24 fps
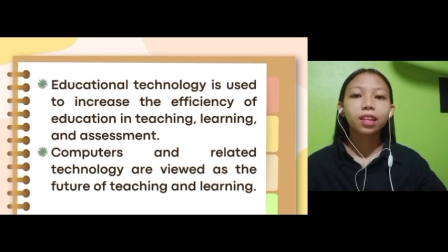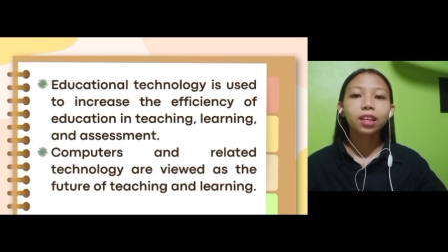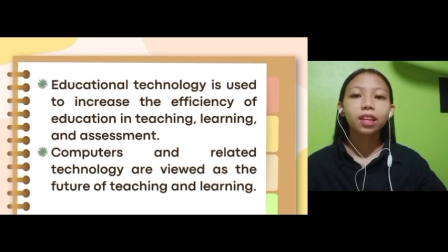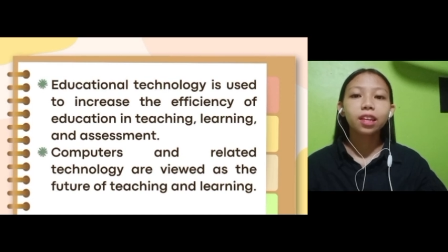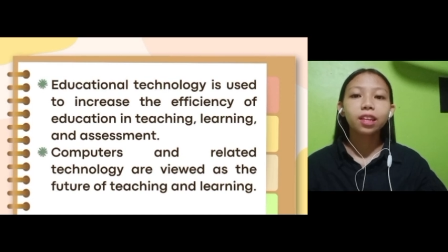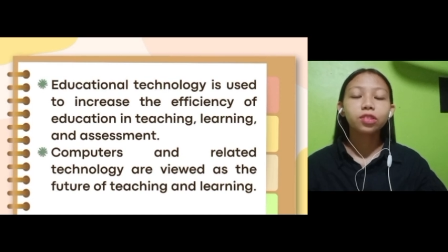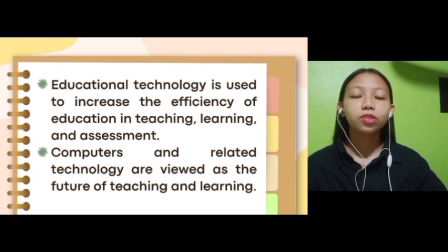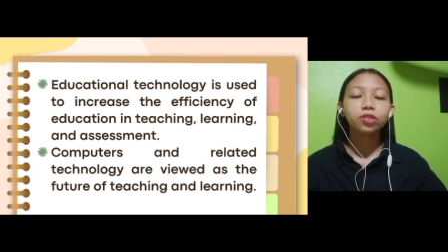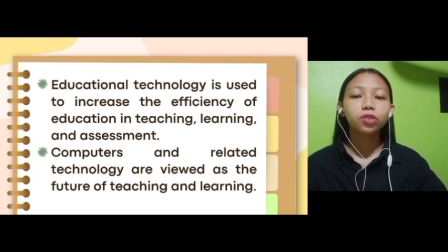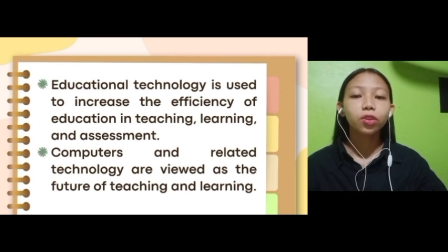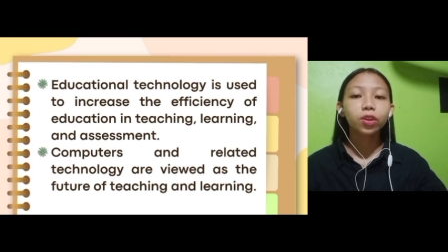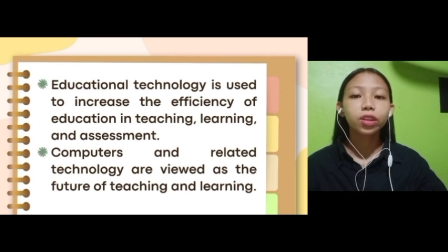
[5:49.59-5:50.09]

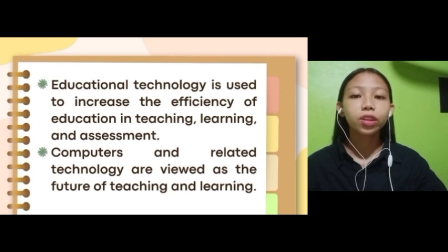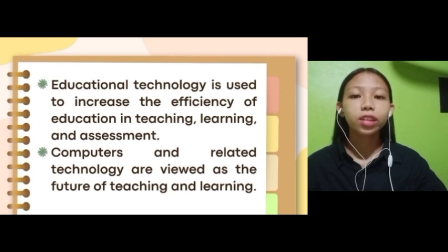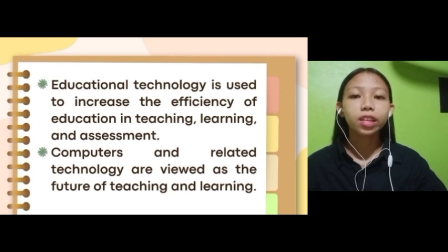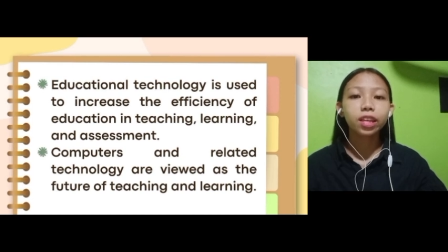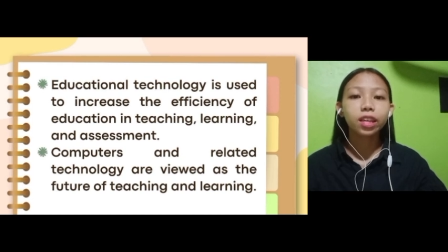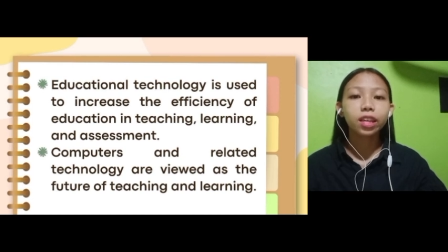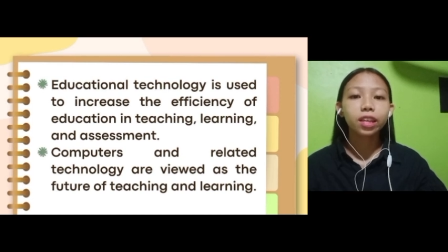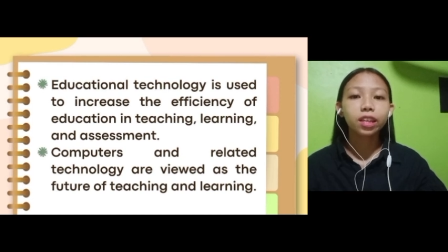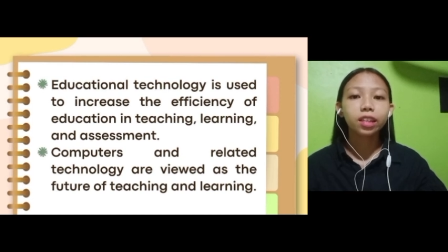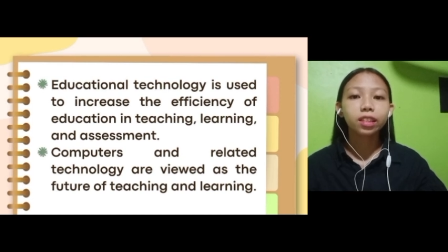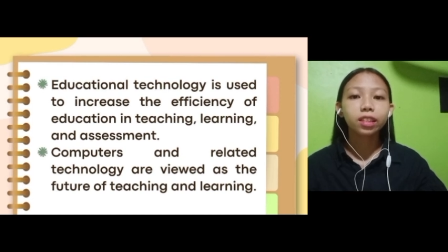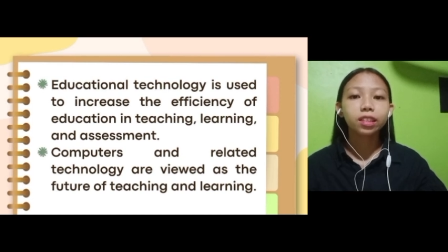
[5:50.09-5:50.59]

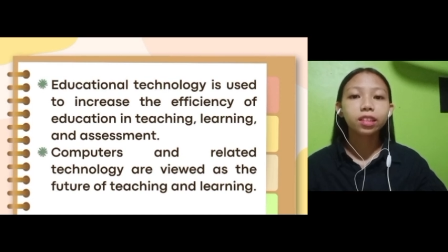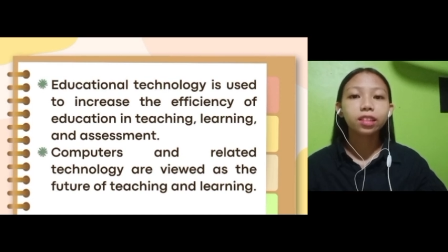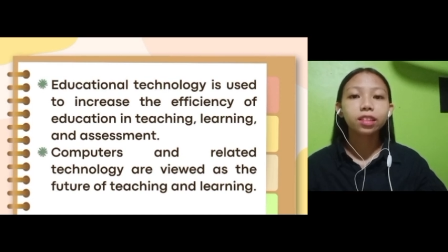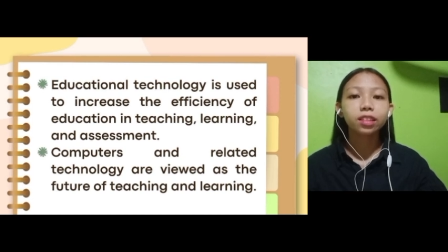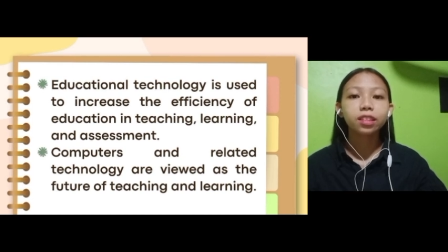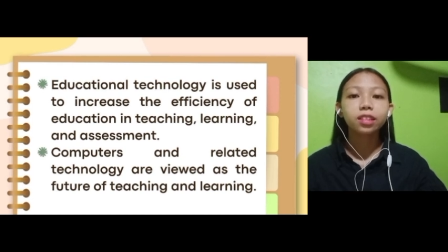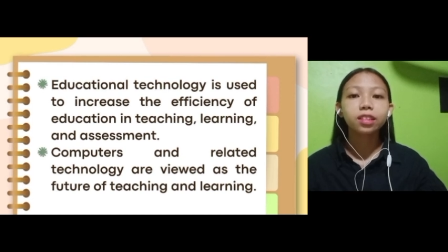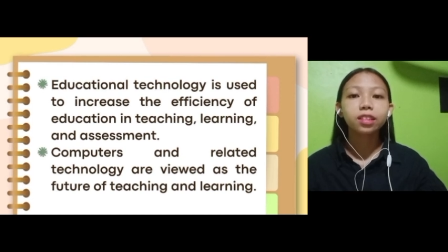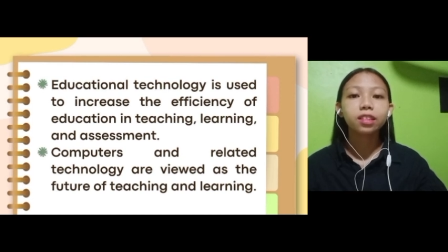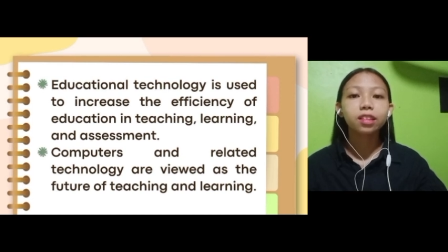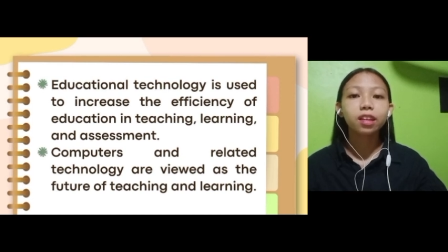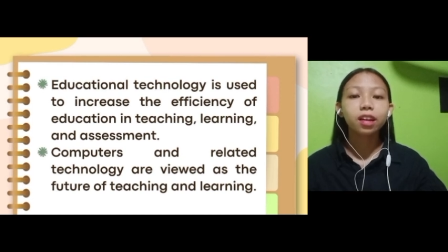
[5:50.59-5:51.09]
enjoying
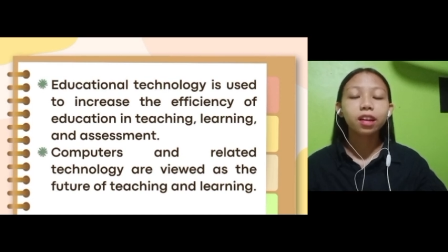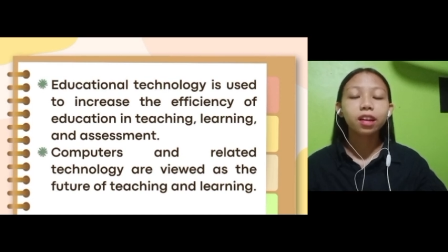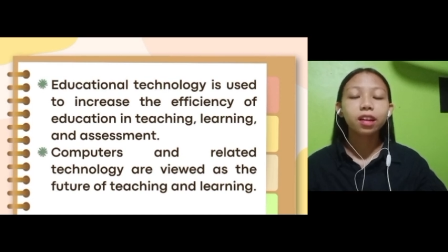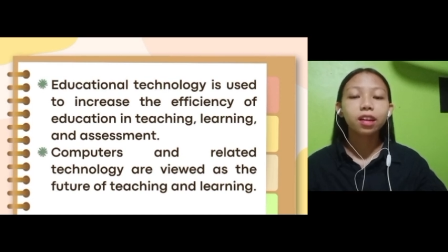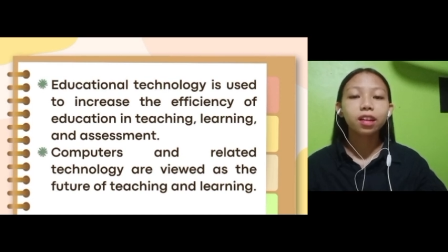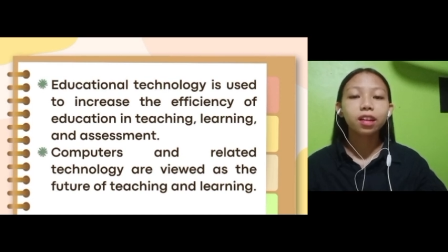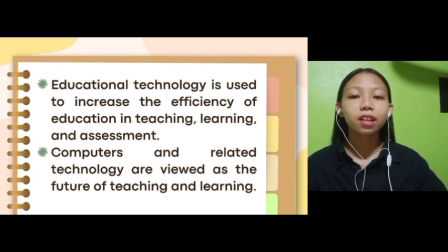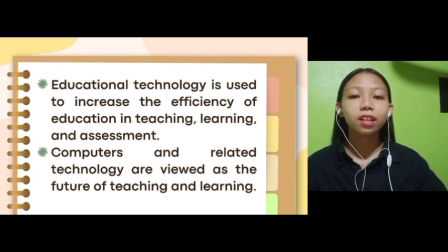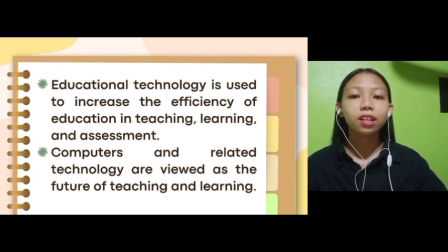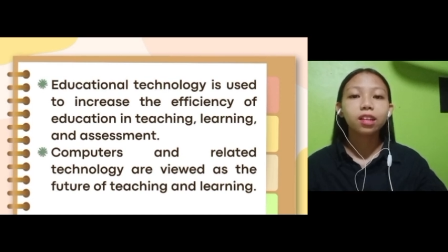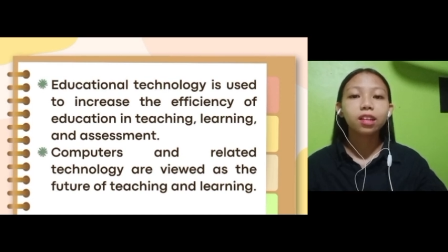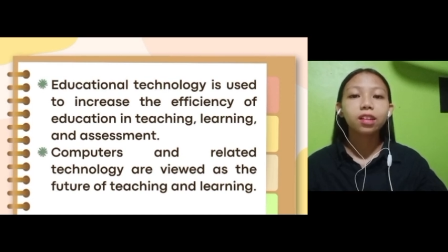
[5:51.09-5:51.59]

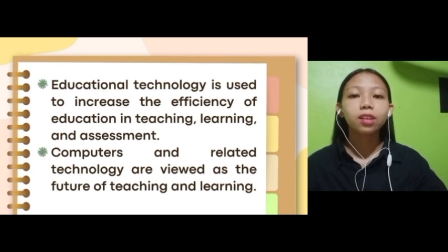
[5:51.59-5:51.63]
the